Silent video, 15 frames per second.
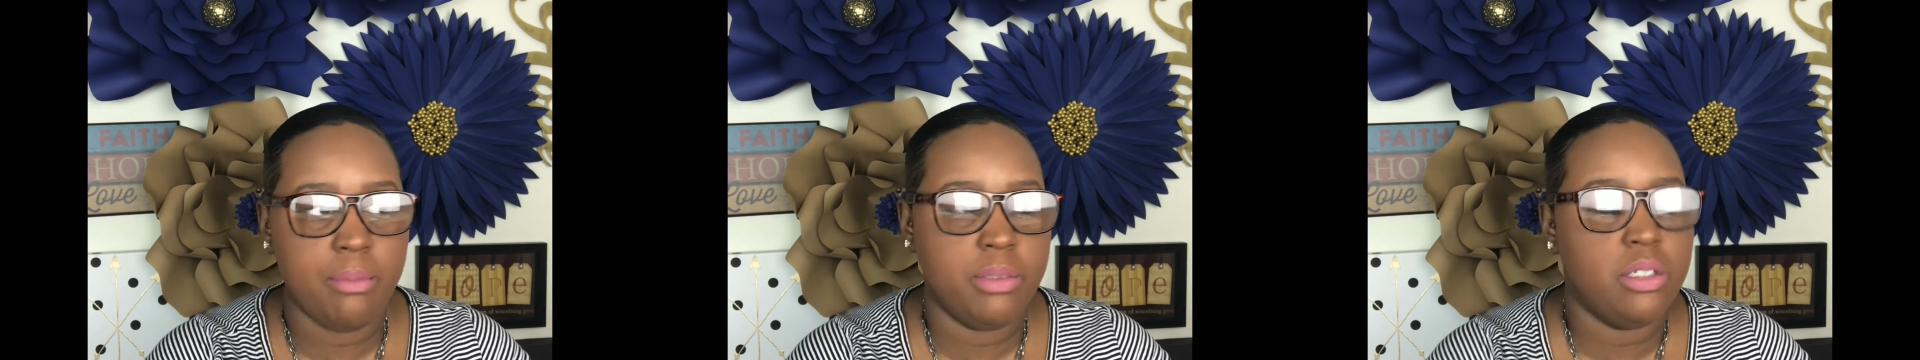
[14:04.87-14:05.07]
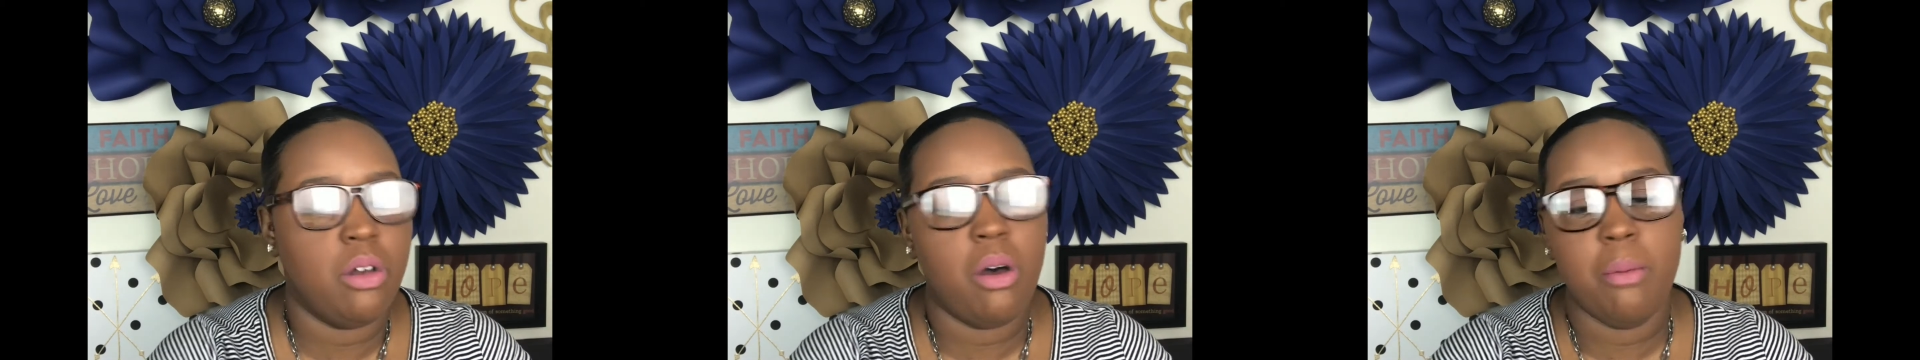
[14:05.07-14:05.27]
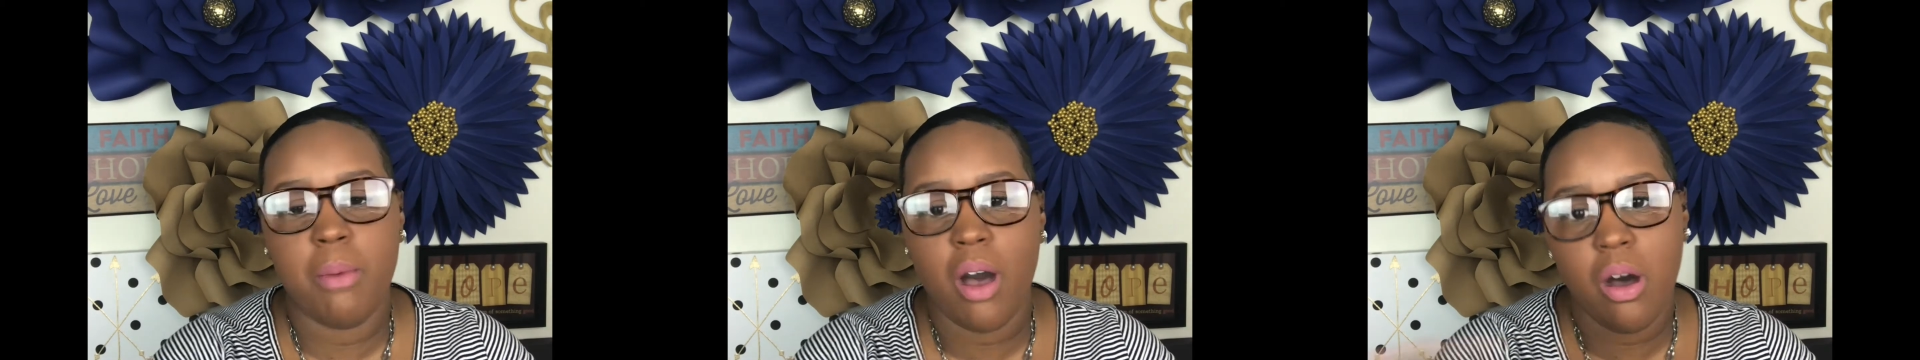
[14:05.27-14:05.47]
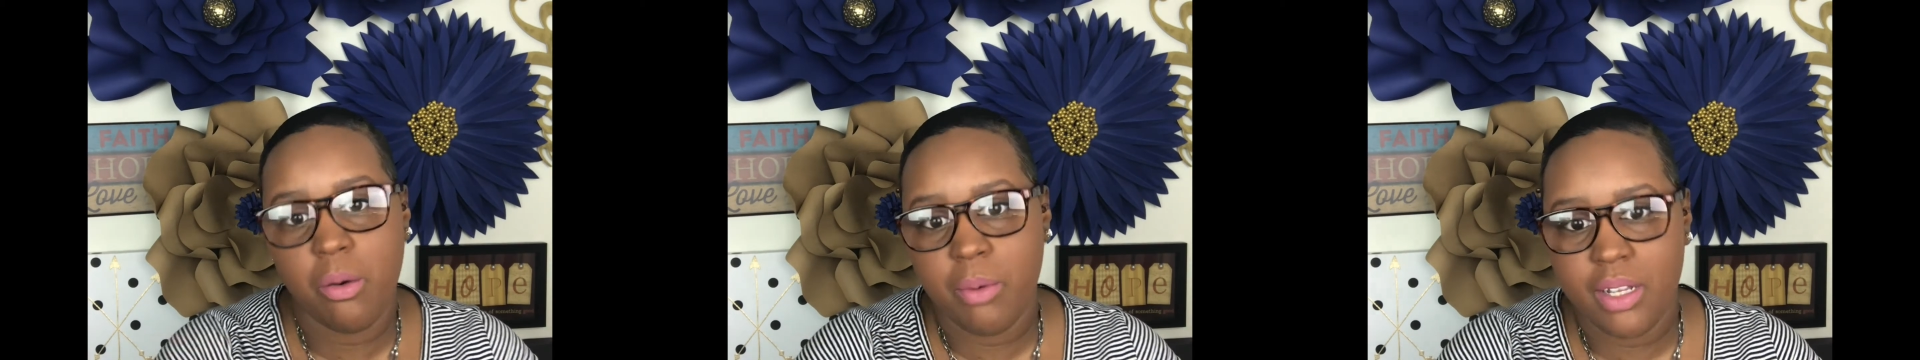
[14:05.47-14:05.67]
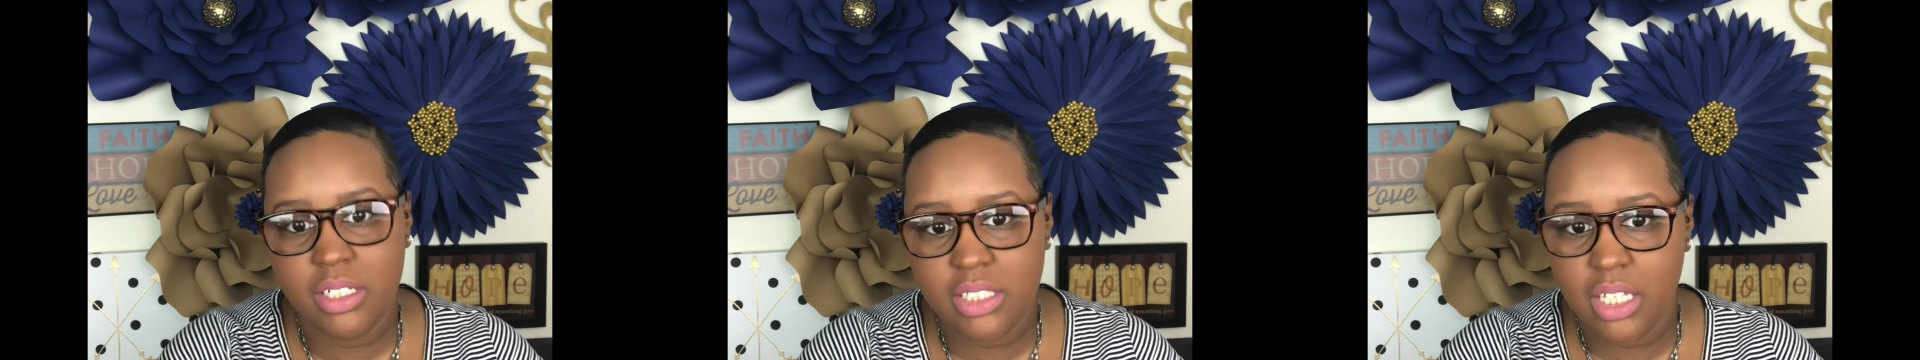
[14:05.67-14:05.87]
so I'm
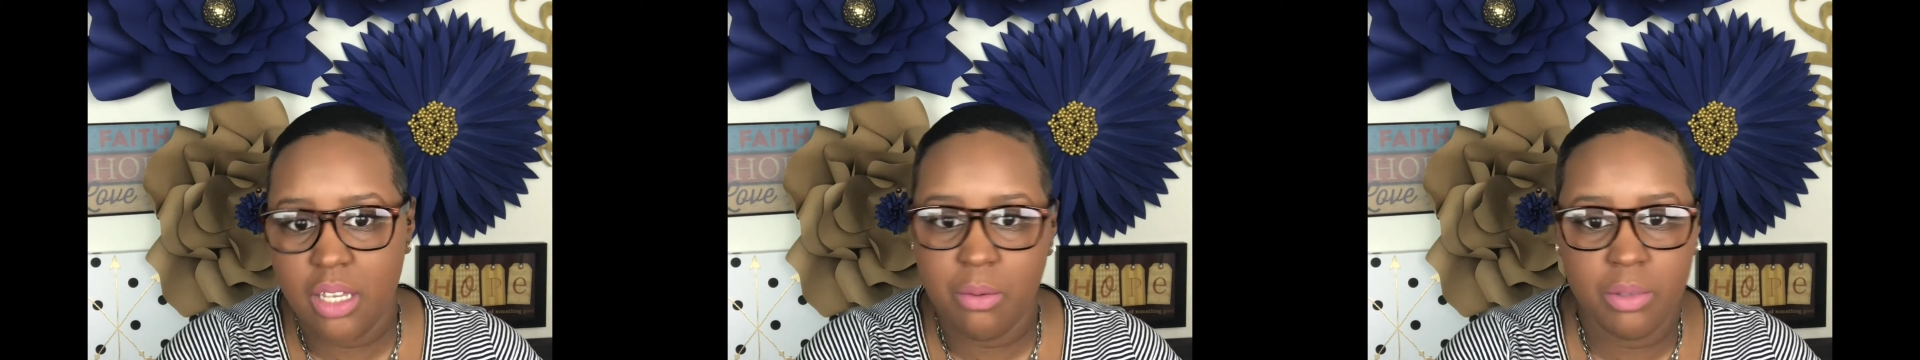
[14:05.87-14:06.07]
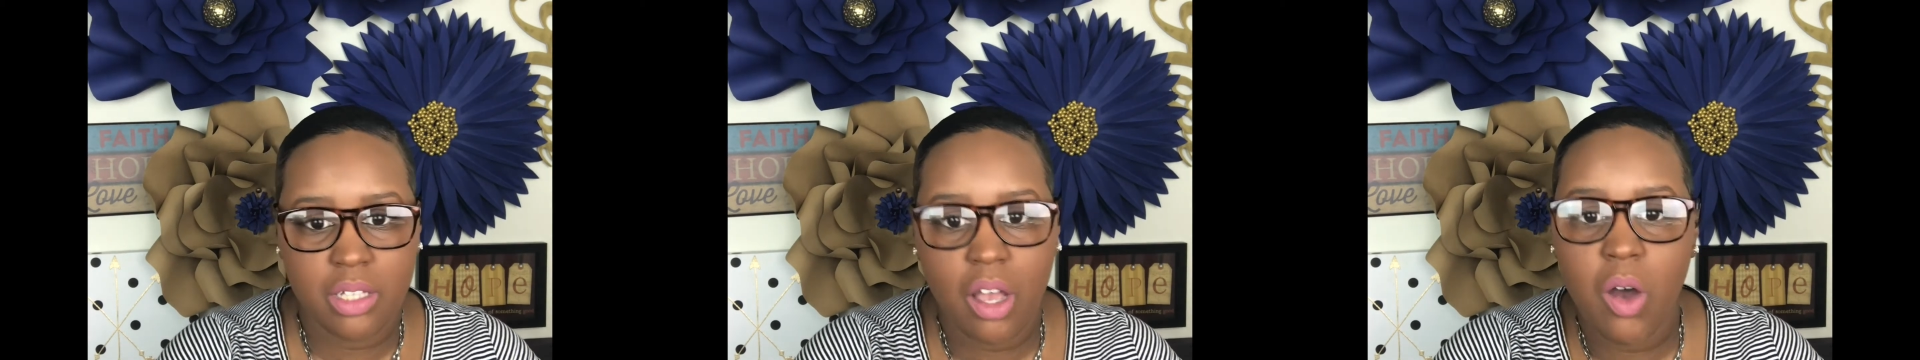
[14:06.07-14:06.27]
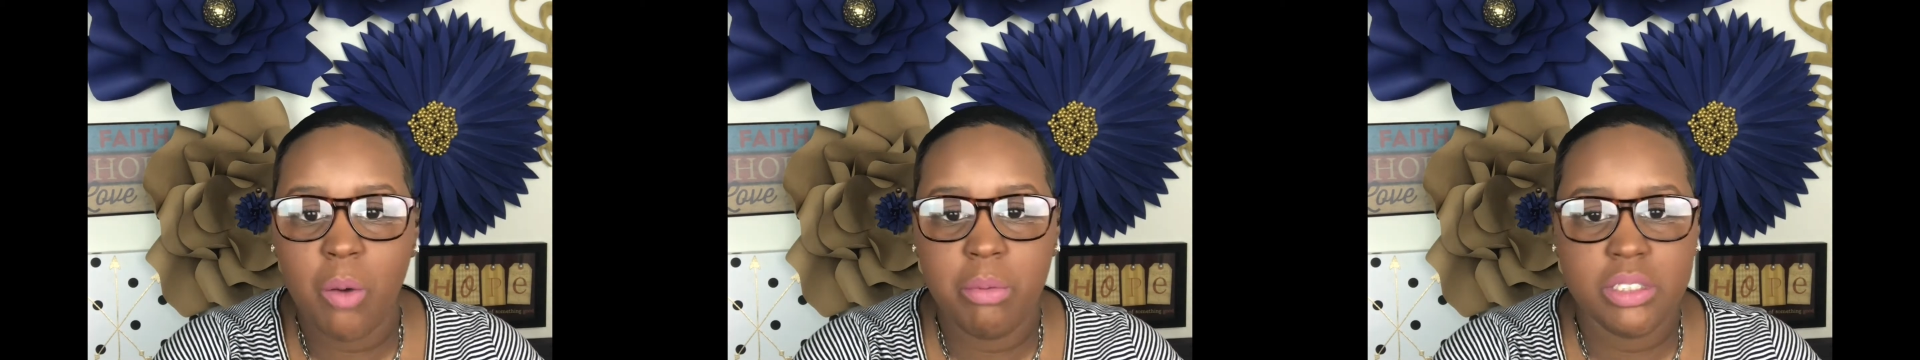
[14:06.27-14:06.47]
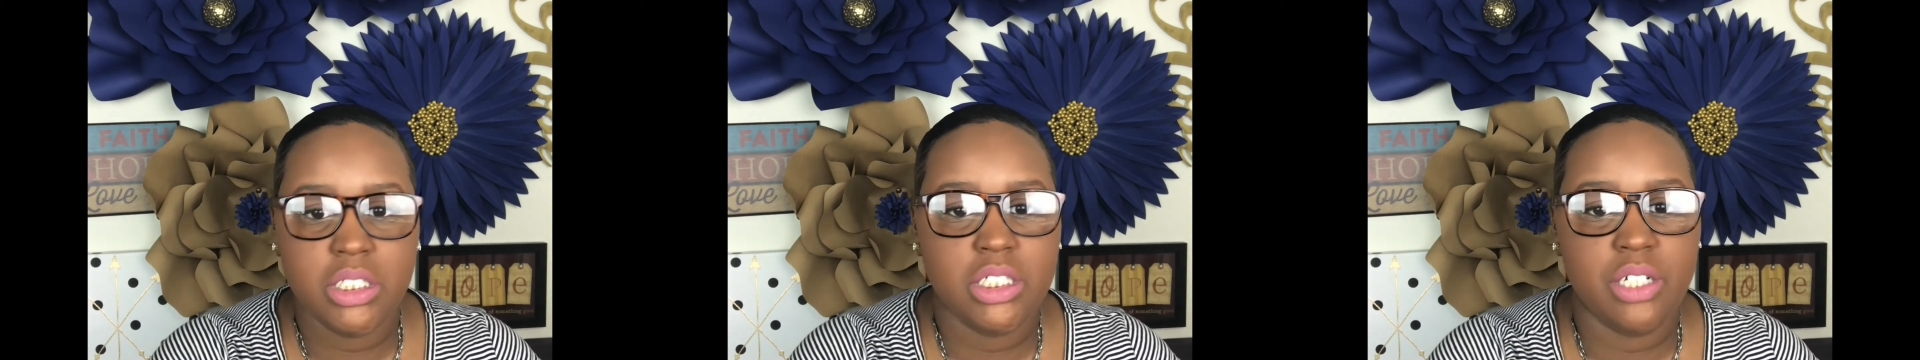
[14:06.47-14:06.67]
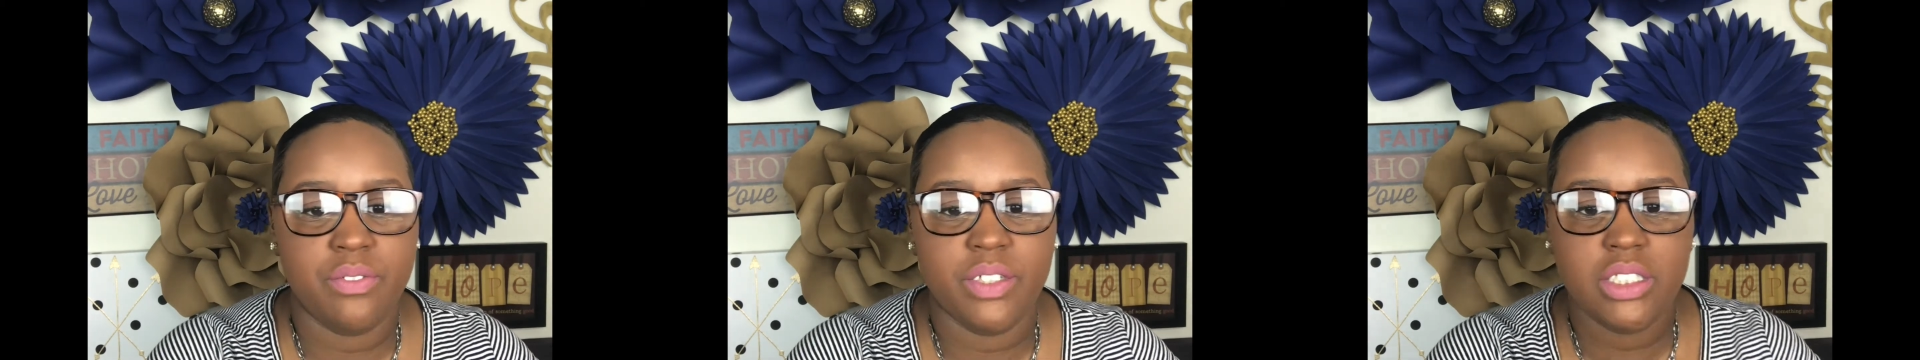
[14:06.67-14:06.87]
always hit with a whole bunch
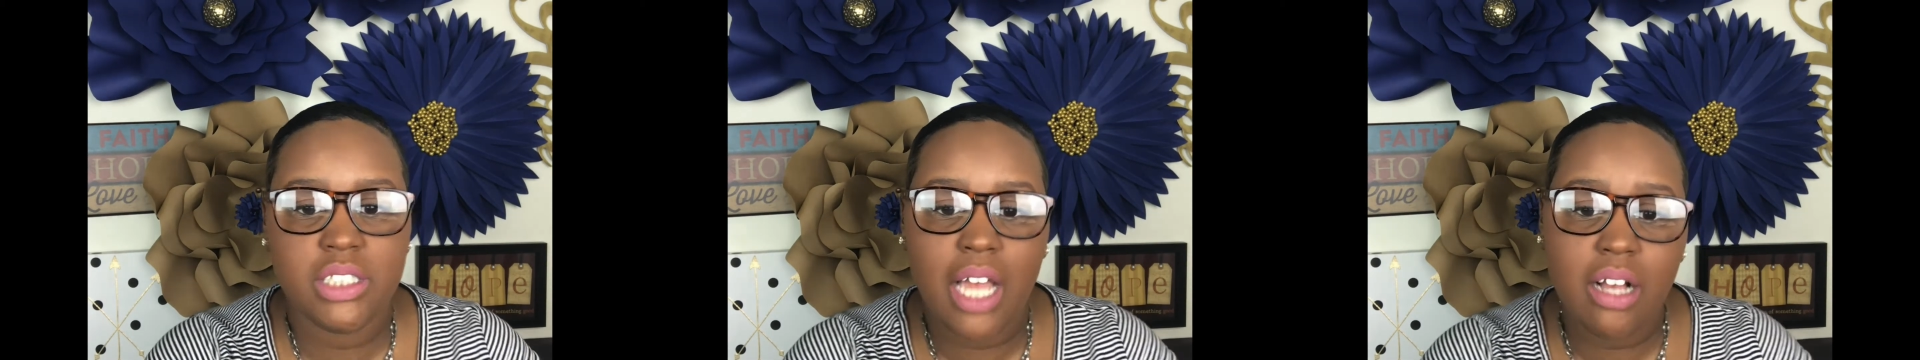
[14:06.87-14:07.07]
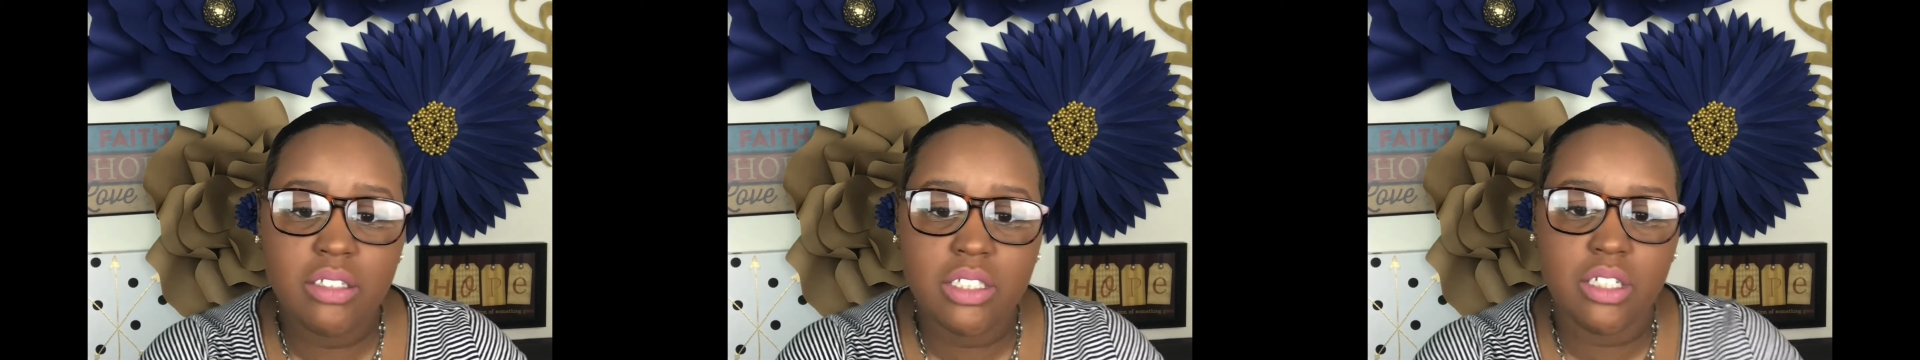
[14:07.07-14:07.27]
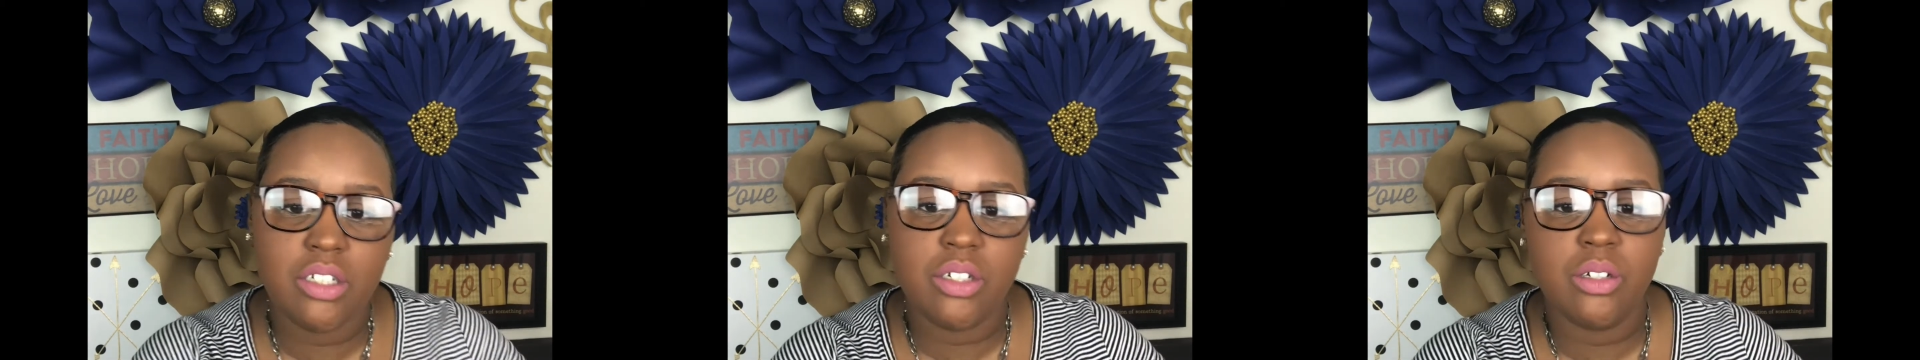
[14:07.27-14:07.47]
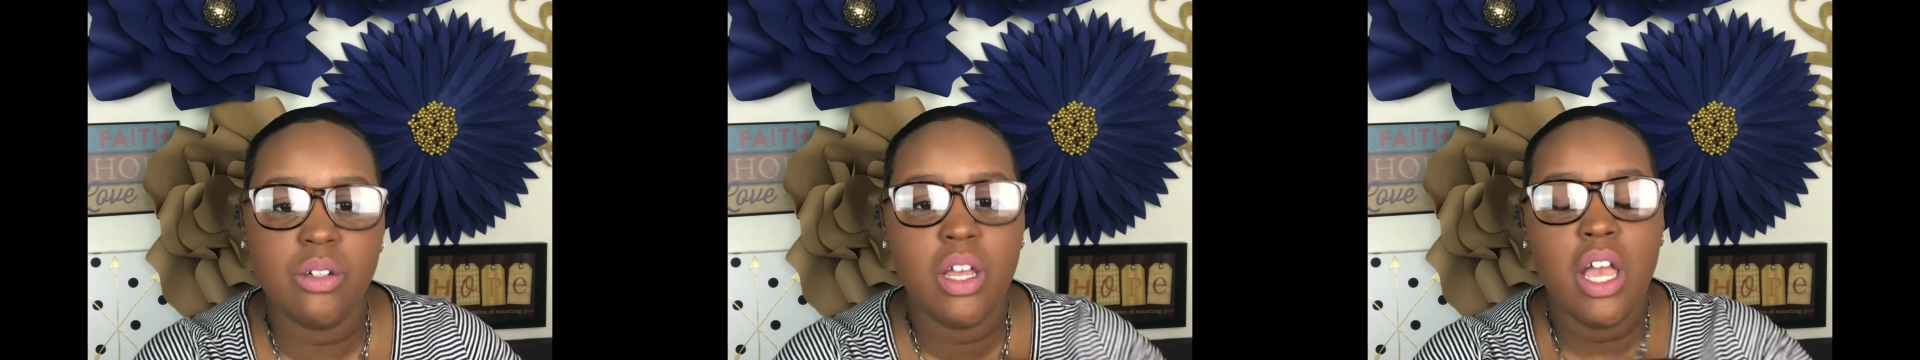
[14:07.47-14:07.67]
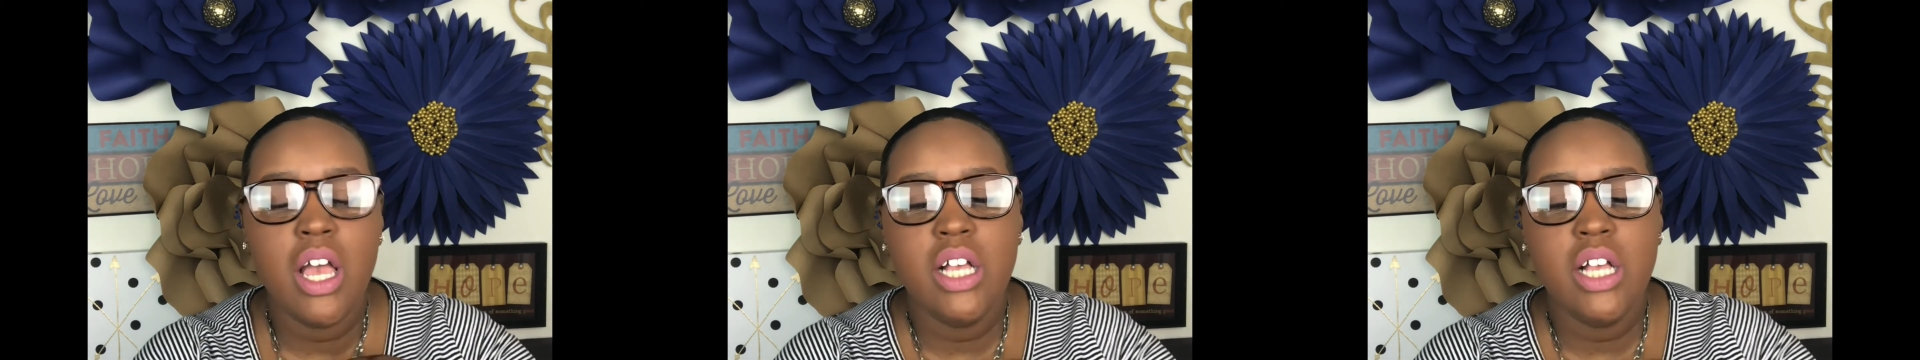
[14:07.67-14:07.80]
of different styles to do.